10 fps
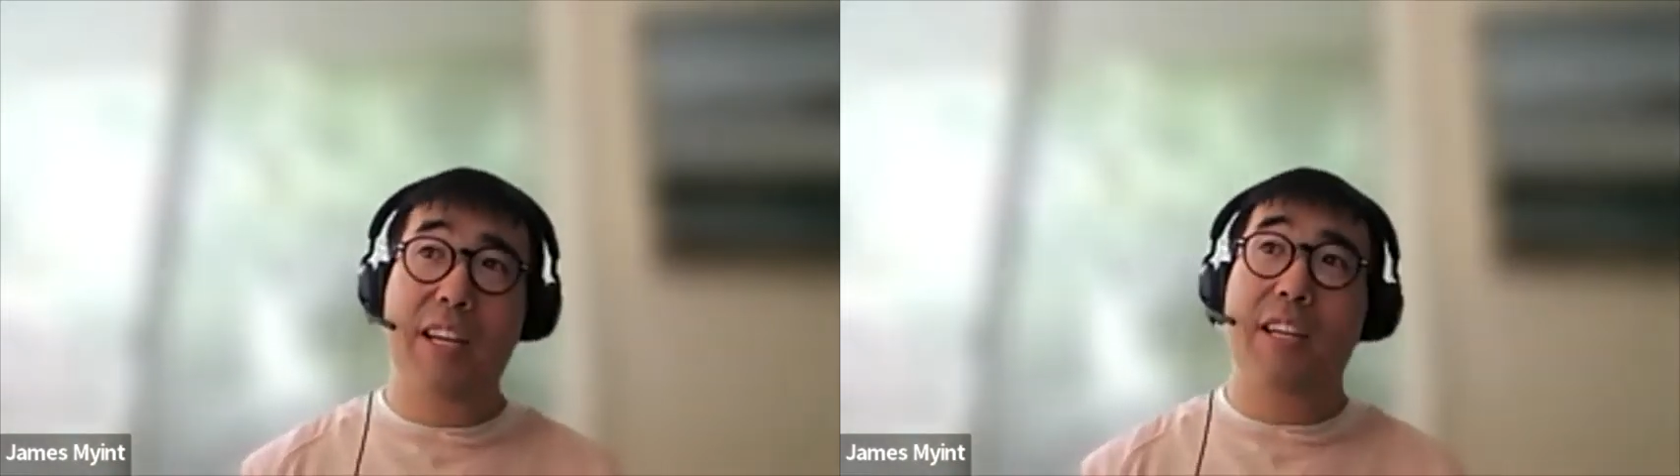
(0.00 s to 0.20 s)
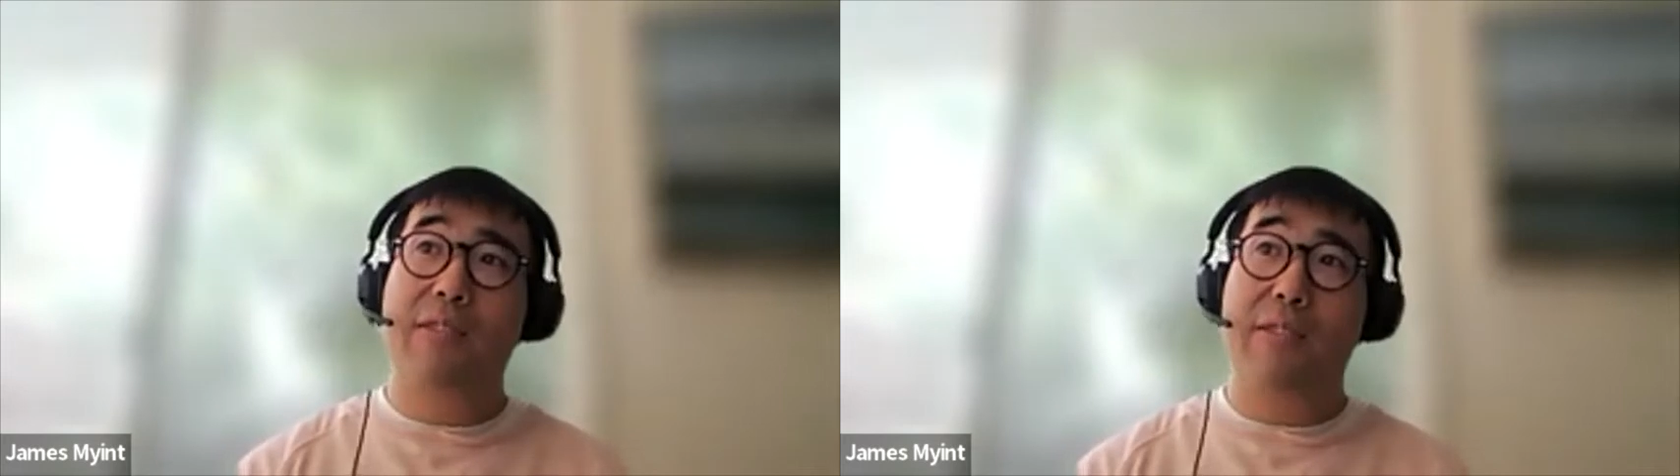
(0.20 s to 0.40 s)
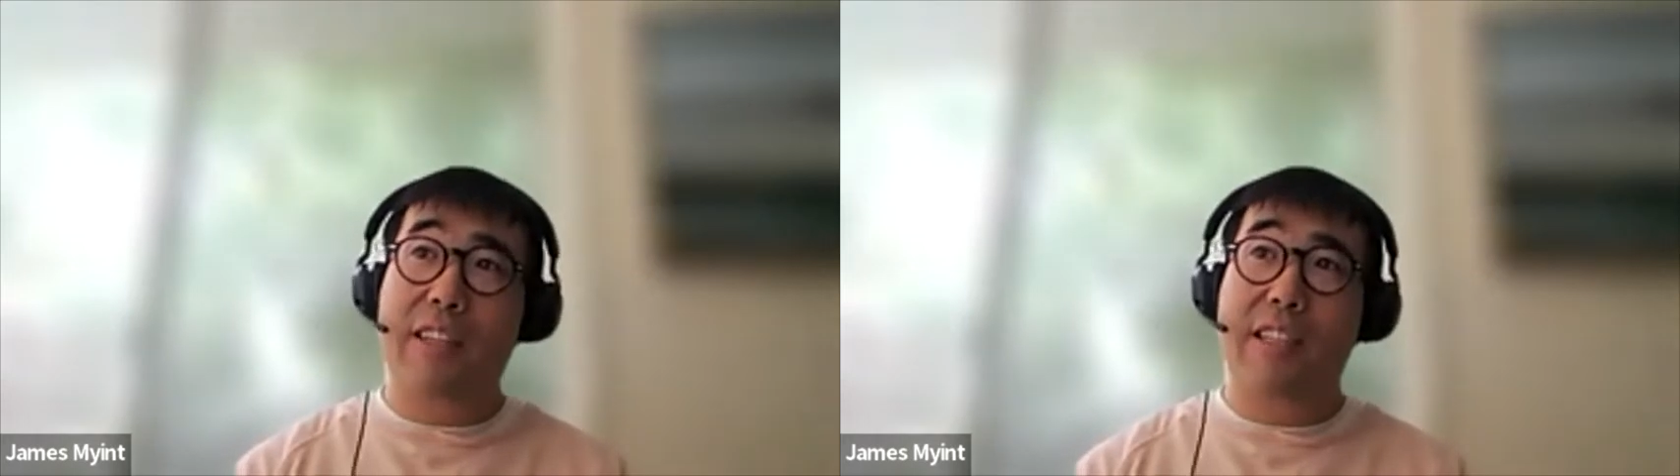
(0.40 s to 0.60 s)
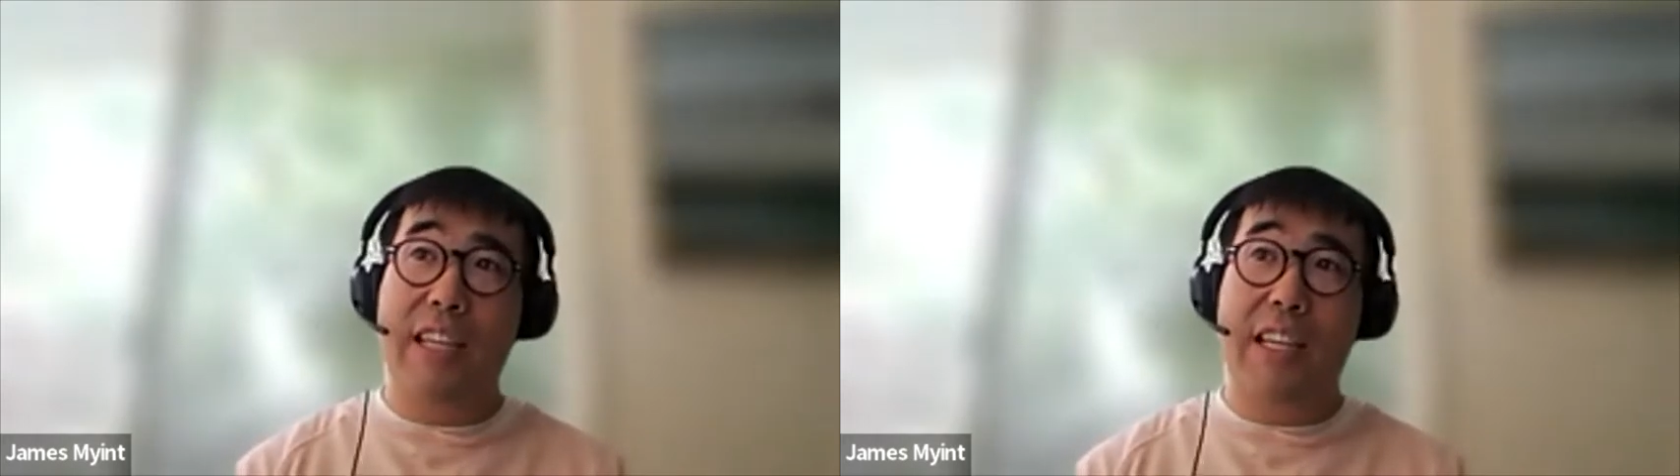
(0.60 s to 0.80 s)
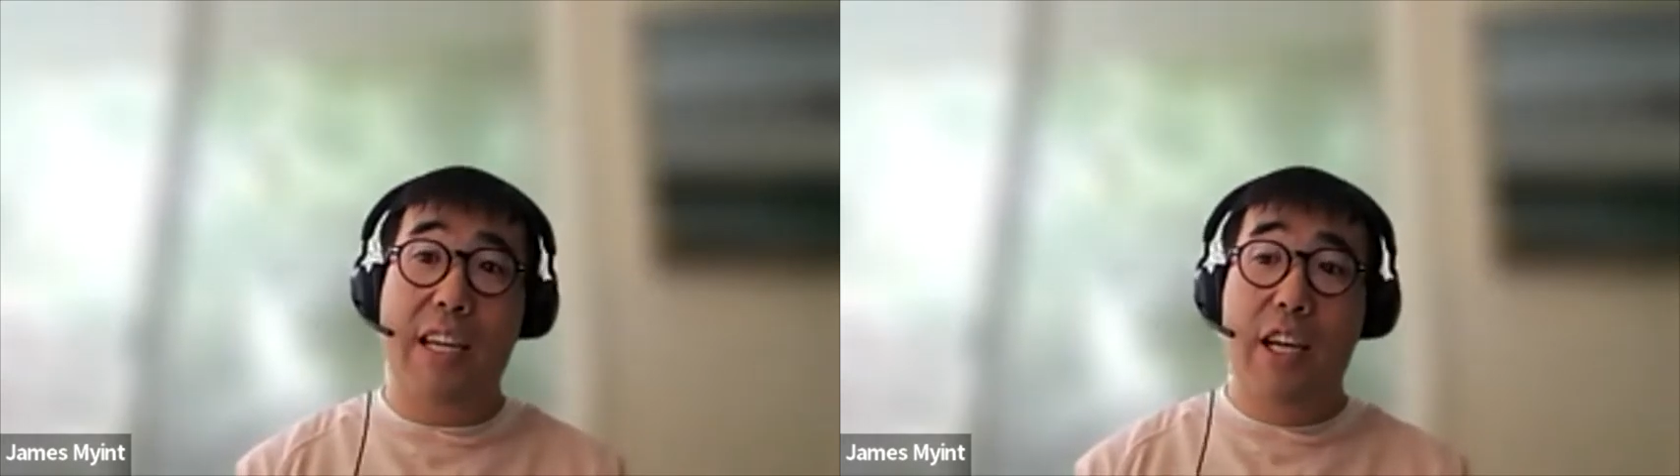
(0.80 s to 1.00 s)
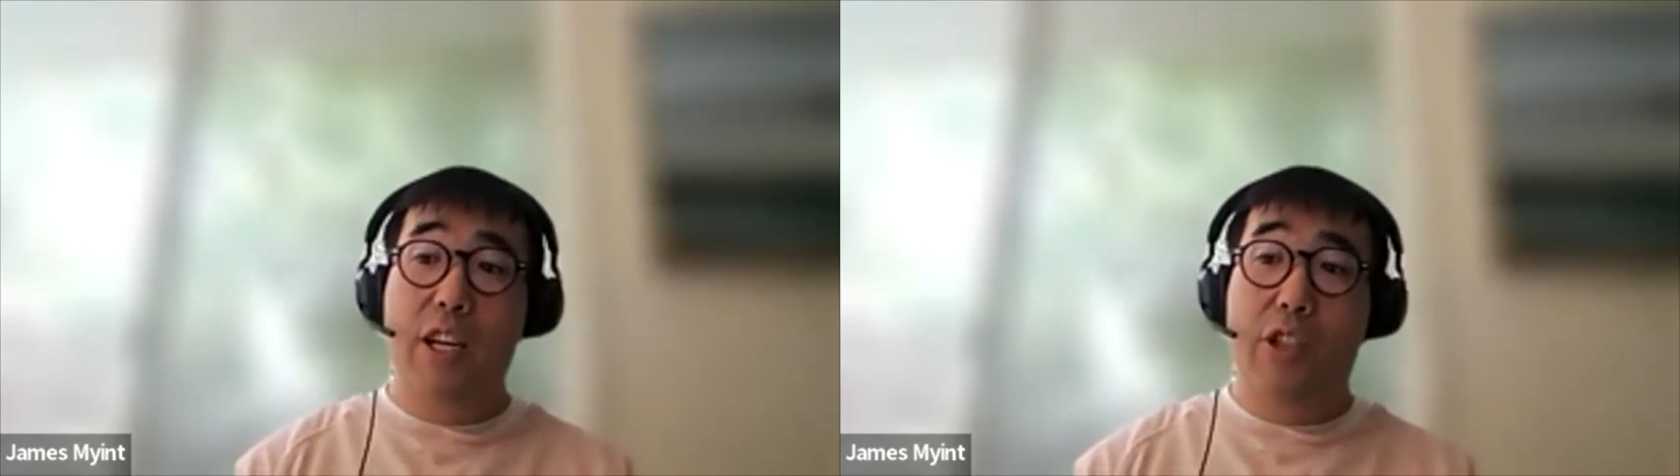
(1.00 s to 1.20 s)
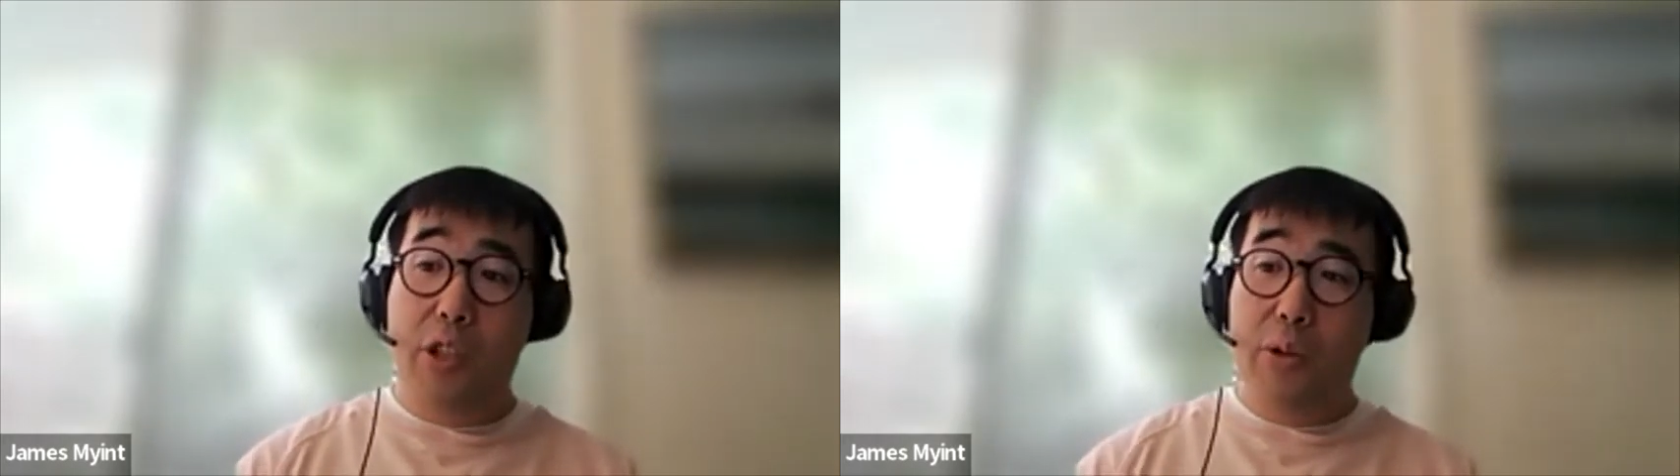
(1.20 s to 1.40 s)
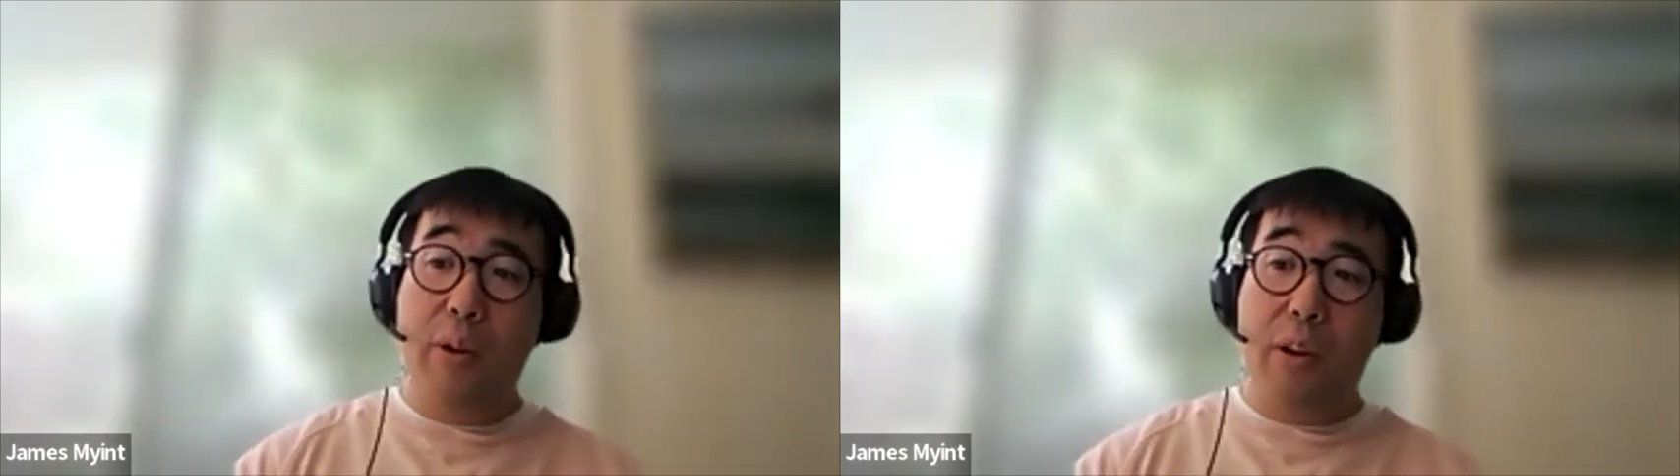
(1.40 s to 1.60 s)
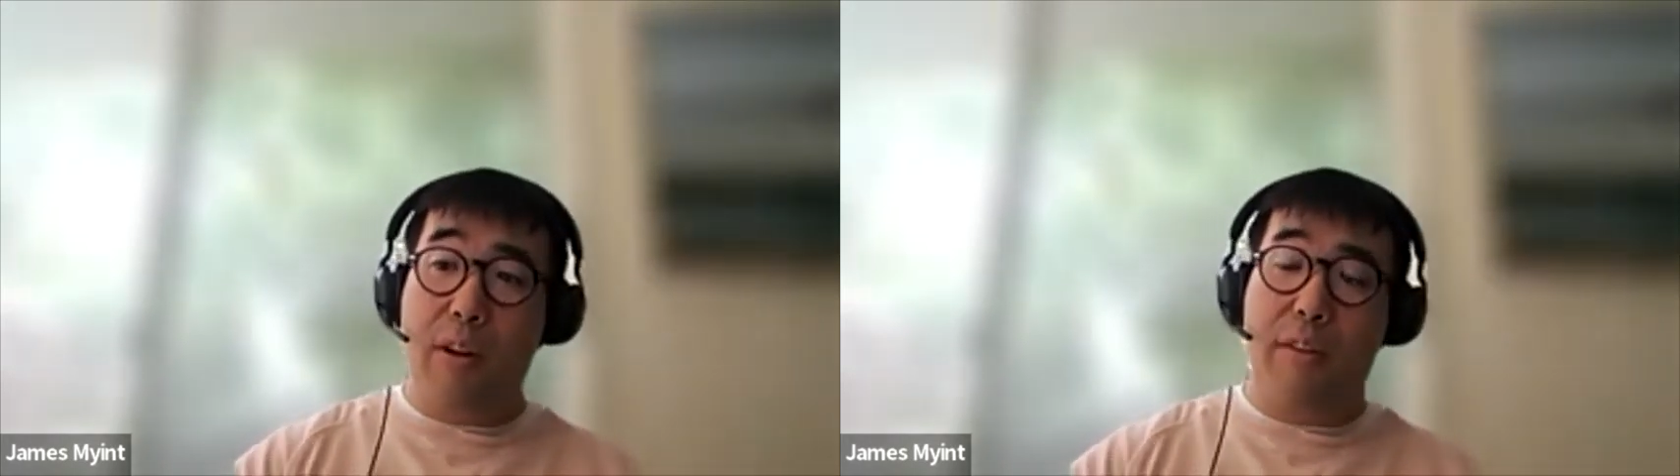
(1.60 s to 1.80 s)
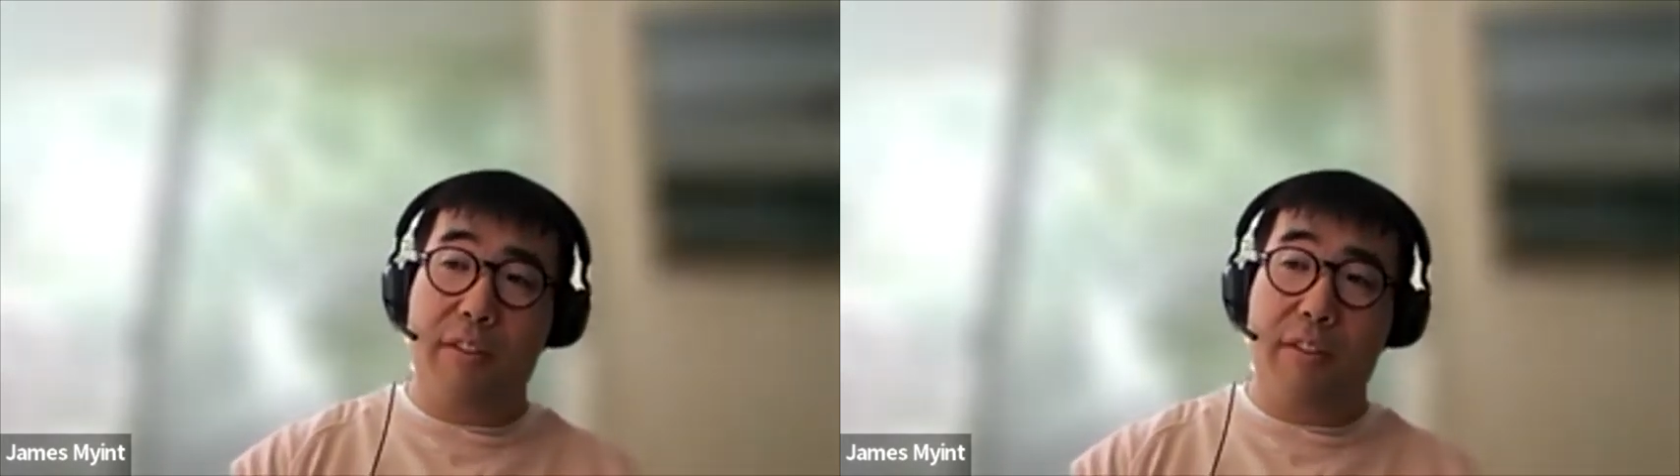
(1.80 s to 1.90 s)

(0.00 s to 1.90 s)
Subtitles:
to actually do a lot of